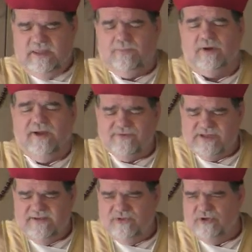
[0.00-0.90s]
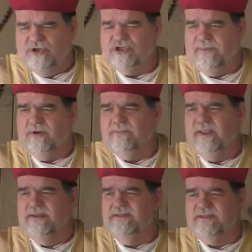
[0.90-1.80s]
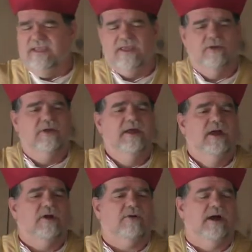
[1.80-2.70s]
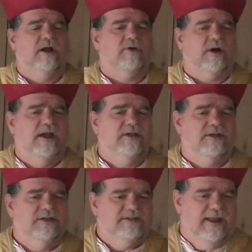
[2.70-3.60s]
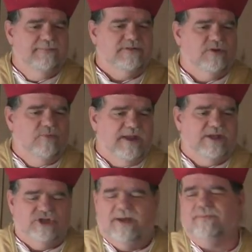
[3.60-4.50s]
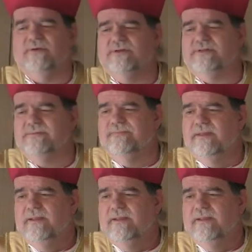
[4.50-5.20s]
prophecy of the Good Shepherd made in Ezekiel, cried, condemns the wicked shepherds.